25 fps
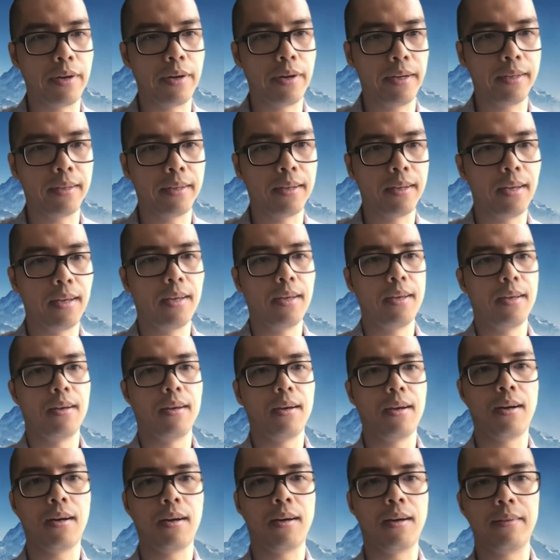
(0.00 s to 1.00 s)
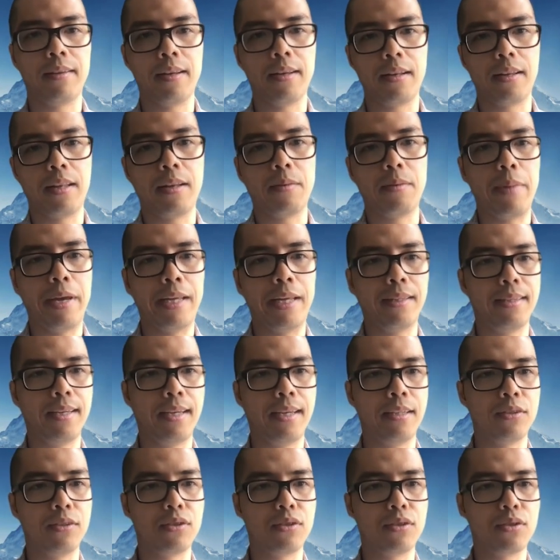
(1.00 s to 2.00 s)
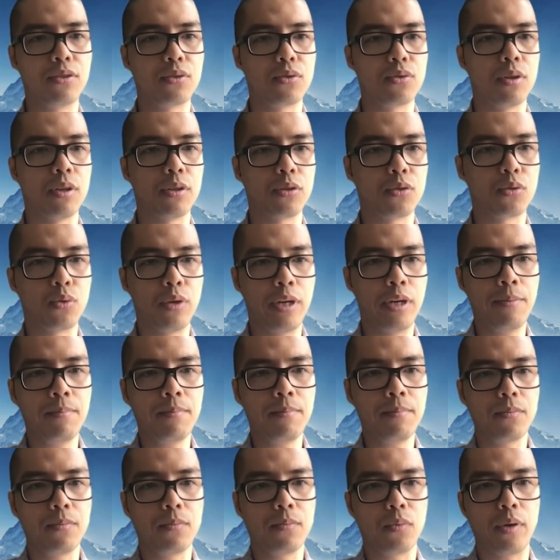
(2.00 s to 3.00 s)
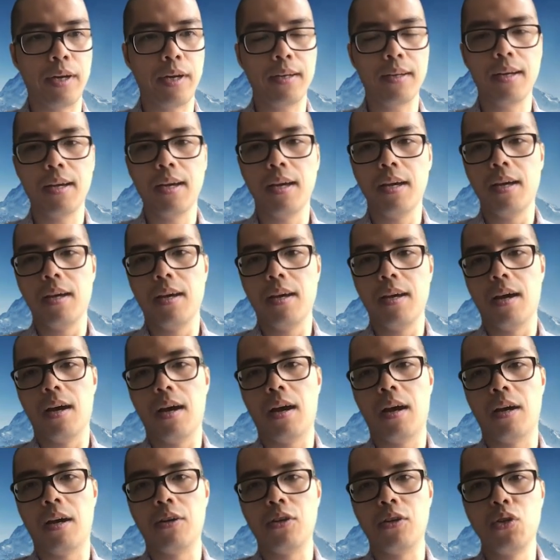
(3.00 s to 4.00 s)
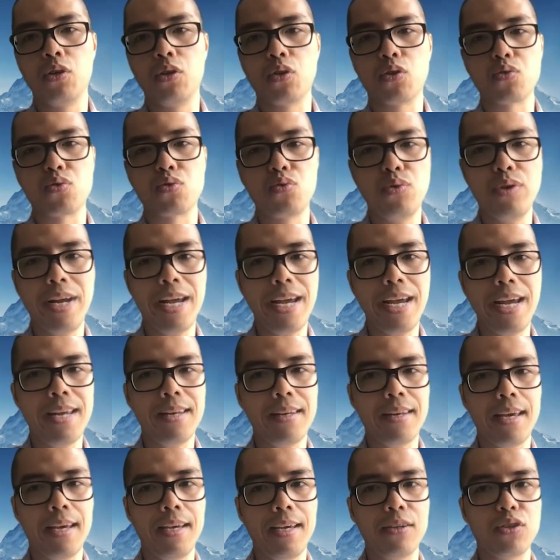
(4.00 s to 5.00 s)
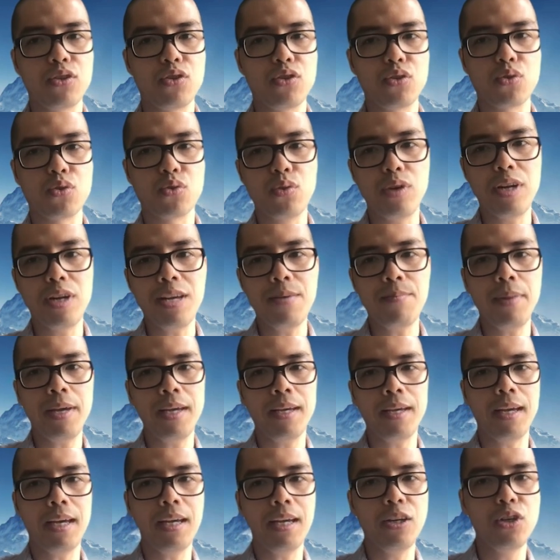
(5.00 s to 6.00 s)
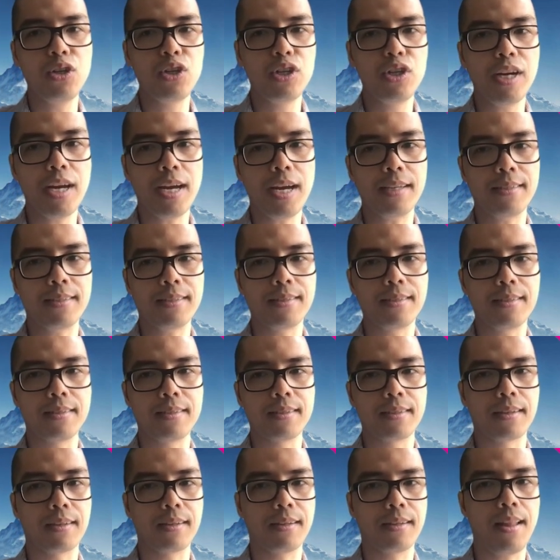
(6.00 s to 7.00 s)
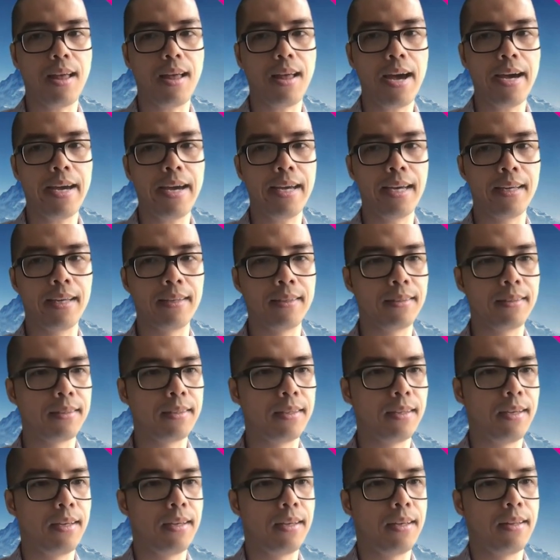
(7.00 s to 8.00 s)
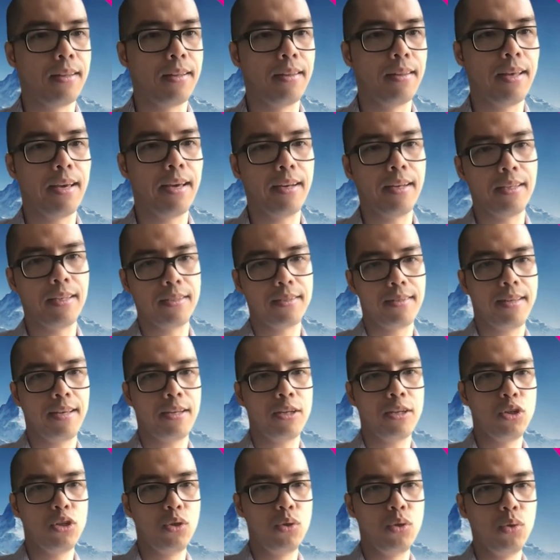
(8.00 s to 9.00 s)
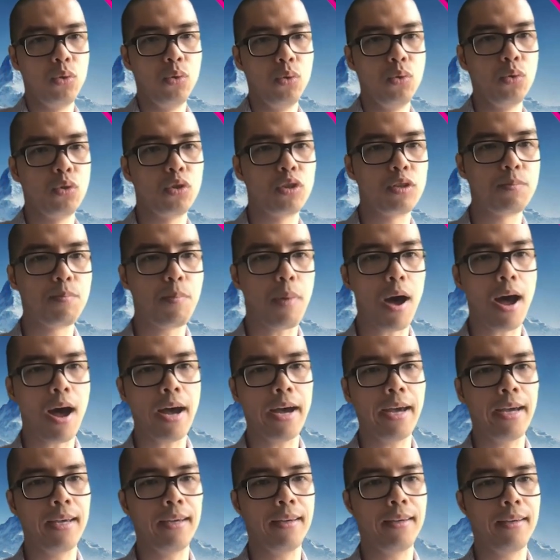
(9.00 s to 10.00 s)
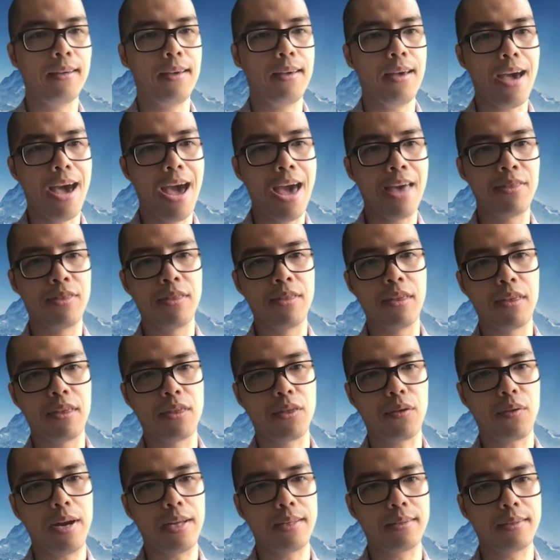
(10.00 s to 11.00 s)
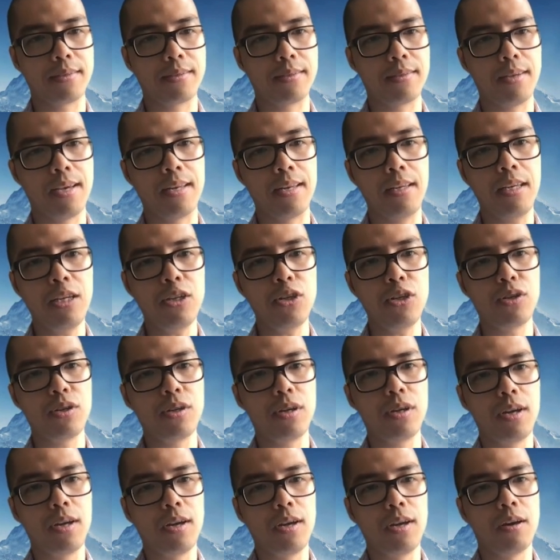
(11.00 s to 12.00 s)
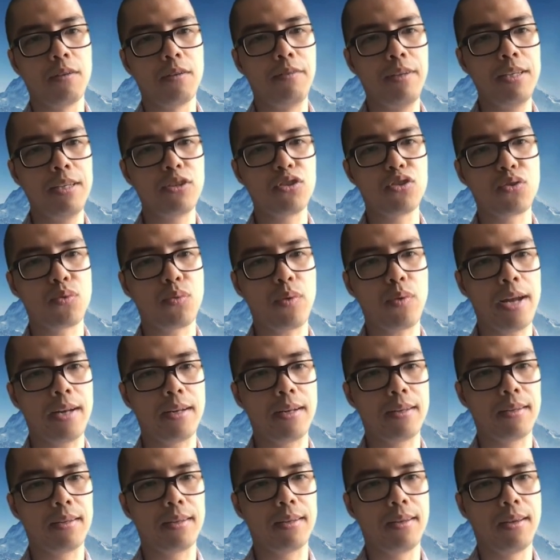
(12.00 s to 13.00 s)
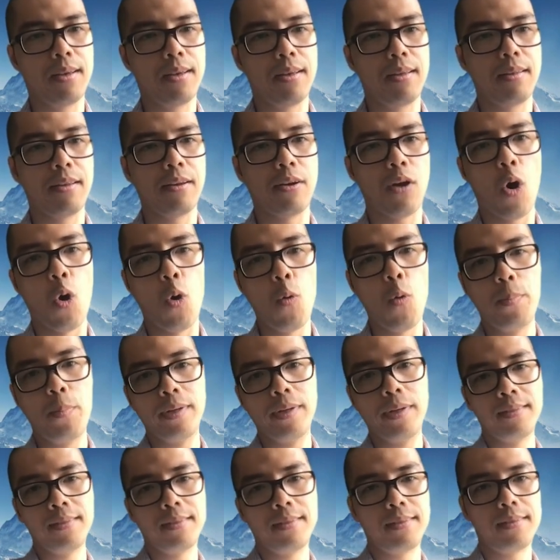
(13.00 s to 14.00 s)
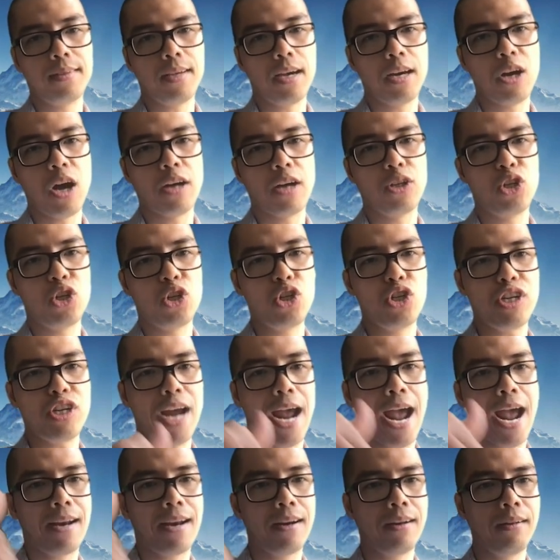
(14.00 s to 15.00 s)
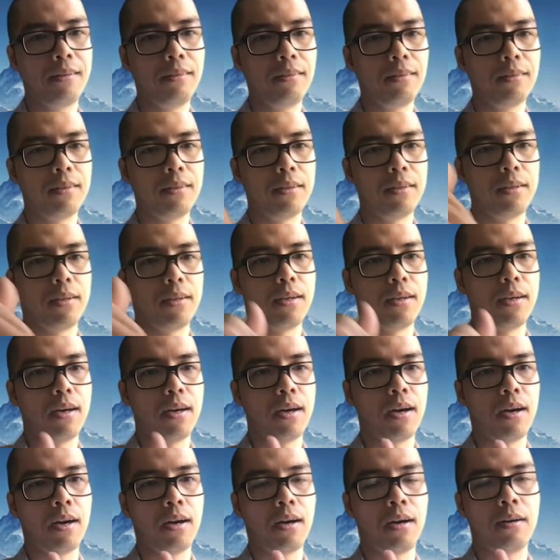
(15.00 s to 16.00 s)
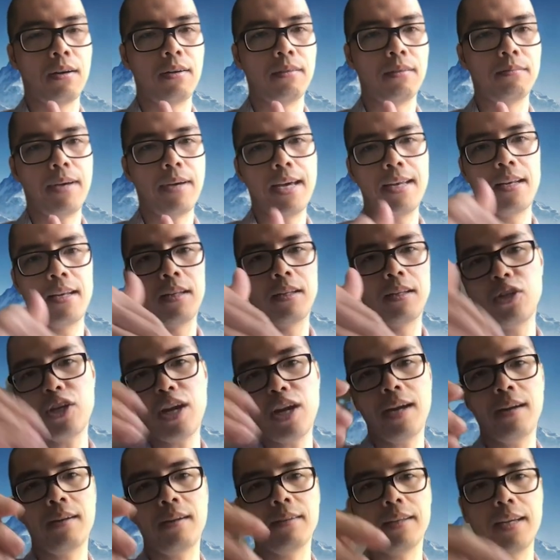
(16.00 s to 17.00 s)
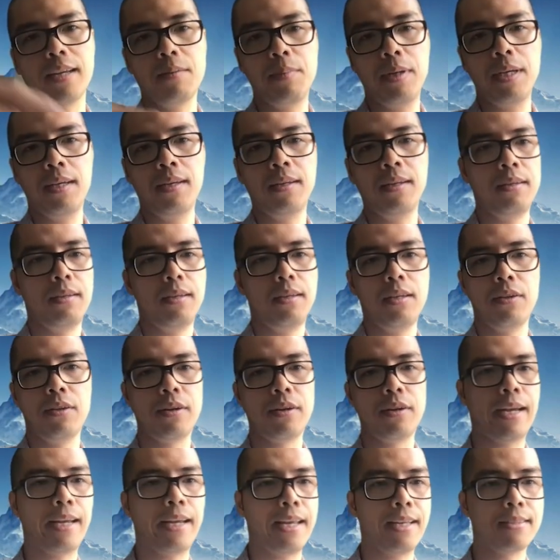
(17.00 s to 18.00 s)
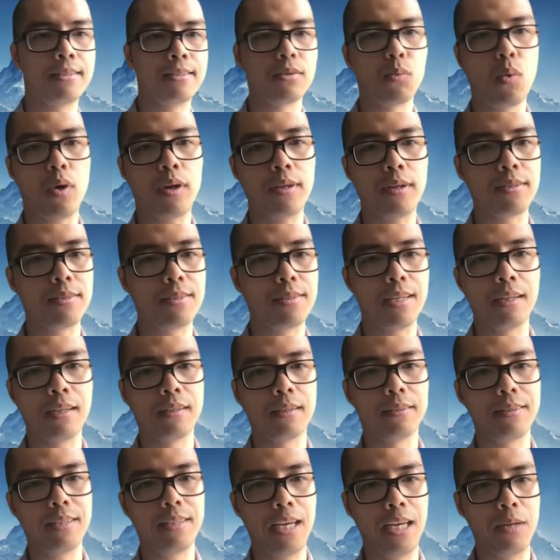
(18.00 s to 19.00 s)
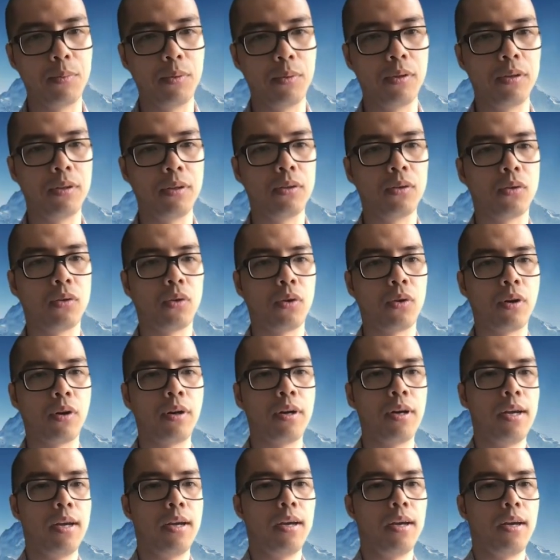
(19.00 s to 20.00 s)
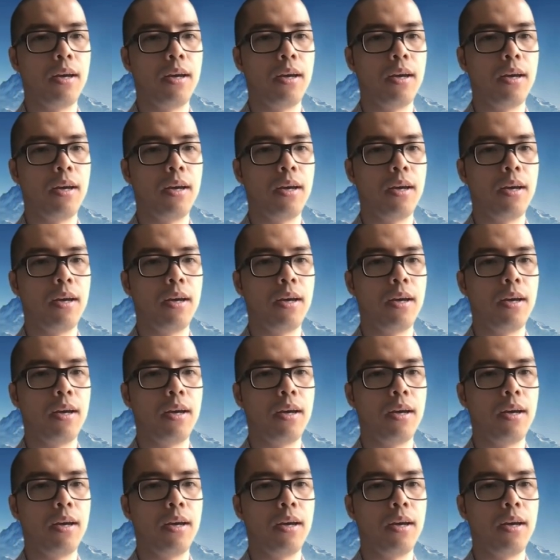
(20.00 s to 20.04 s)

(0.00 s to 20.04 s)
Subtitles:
right? That maintains a stream, right? You create a streaming ingest client that is then used by N threads. And each of these threads then opens a channel. And the channel can be either against one single table or